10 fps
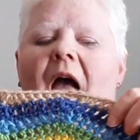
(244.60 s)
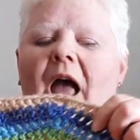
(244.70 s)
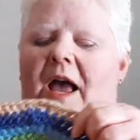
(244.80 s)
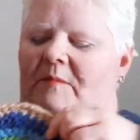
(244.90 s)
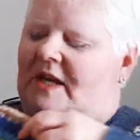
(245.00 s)

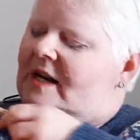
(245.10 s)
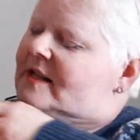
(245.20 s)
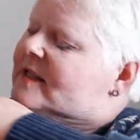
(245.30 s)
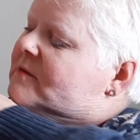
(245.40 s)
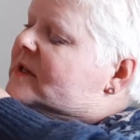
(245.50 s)
because
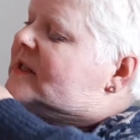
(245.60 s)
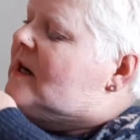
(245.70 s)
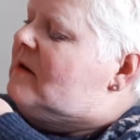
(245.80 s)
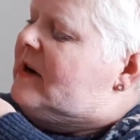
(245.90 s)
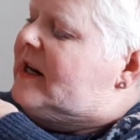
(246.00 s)
it was
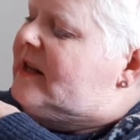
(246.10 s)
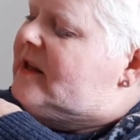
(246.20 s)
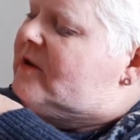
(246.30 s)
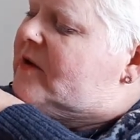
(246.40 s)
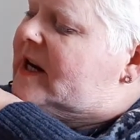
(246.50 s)
already the
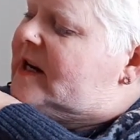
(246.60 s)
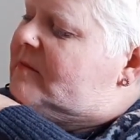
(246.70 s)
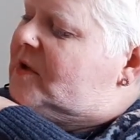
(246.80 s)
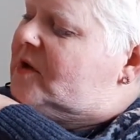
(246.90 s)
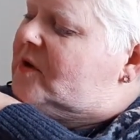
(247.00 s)
green and
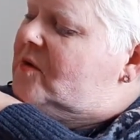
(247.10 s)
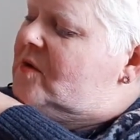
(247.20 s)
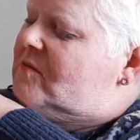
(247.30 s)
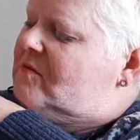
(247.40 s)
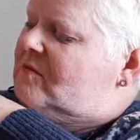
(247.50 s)
blue
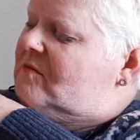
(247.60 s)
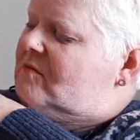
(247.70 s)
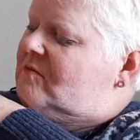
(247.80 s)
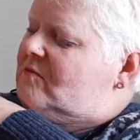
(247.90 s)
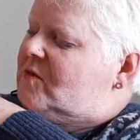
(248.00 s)

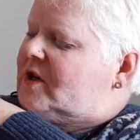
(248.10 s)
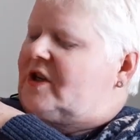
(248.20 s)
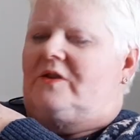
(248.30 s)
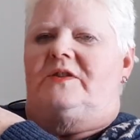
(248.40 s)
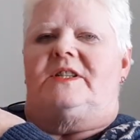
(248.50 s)
were
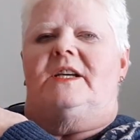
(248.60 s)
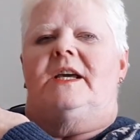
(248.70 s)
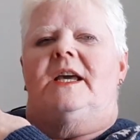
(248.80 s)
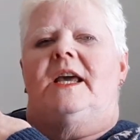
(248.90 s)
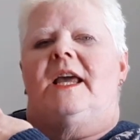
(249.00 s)
used
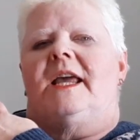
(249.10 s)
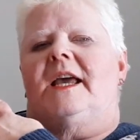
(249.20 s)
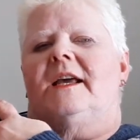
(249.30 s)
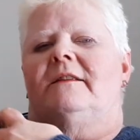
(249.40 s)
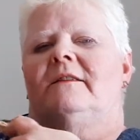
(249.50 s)

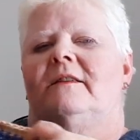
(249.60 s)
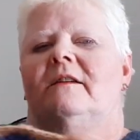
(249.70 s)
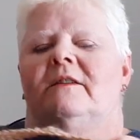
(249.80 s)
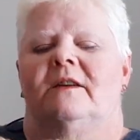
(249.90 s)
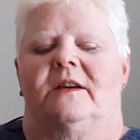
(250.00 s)
in
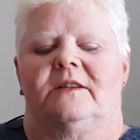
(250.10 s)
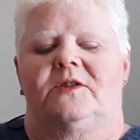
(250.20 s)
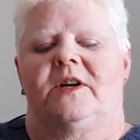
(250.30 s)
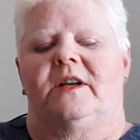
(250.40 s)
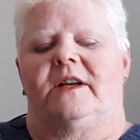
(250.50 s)
the
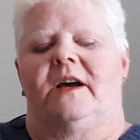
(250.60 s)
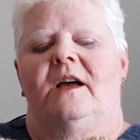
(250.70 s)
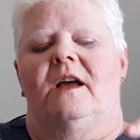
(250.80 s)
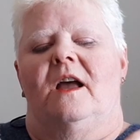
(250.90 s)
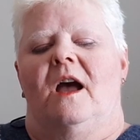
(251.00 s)
Australia,
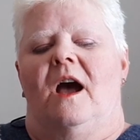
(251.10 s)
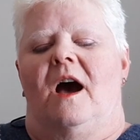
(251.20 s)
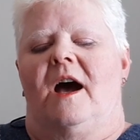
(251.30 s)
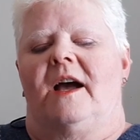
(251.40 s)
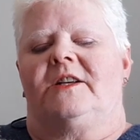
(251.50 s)

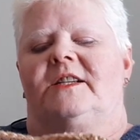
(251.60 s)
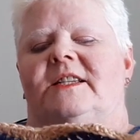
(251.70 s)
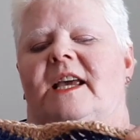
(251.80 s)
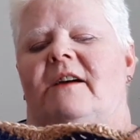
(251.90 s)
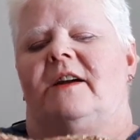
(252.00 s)
I just
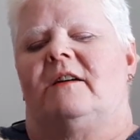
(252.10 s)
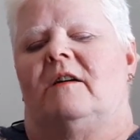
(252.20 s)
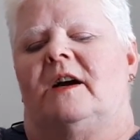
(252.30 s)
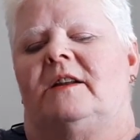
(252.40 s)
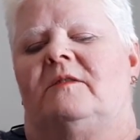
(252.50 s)
carried
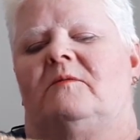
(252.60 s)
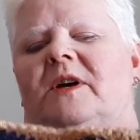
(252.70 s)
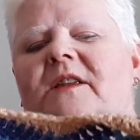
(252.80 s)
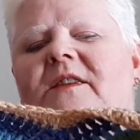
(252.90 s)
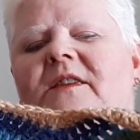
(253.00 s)
on
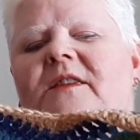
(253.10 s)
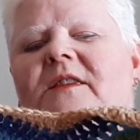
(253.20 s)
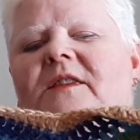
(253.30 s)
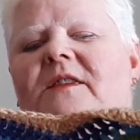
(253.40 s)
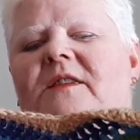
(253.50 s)
with
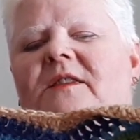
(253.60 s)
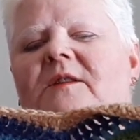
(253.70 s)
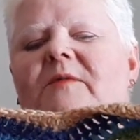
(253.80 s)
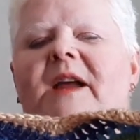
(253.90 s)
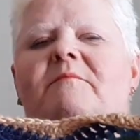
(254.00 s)
the
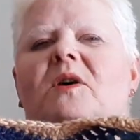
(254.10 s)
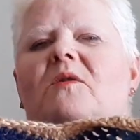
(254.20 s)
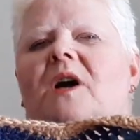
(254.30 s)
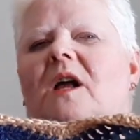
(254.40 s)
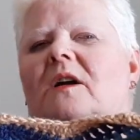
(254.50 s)
rainbow
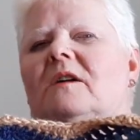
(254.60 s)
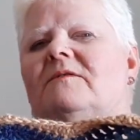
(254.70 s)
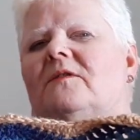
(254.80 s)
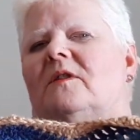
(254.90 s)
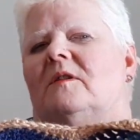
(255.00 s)
color
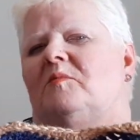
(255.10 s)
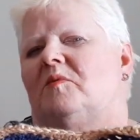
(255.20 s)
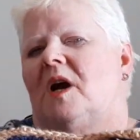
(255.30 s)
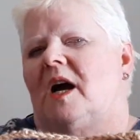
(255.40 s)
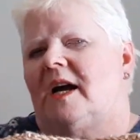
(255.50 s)
for
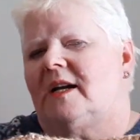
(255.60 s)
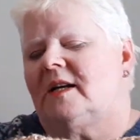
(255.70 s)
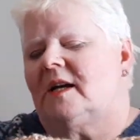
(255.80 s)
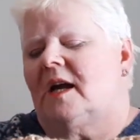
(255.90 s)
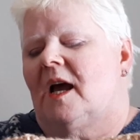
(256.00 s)
pride
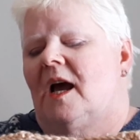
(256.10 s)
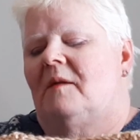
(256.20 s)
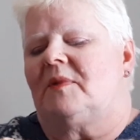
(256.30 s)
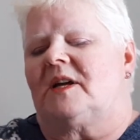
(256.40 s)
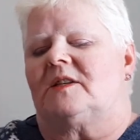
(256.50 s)

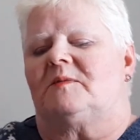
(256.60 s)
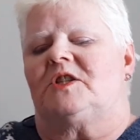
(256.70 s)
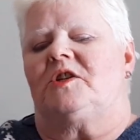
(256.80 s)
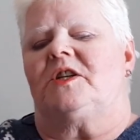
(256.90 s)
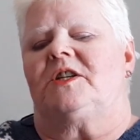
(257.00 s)
because when
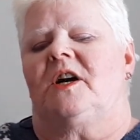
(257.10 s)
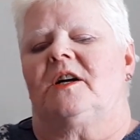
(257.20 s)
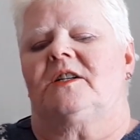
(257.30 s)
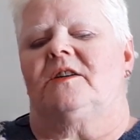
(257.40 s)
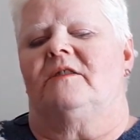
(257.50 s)
Judy talked
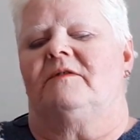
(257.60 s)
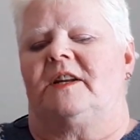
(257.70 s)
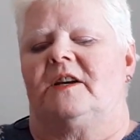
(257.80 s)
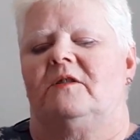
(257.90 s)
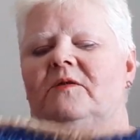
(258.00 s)
in her video, there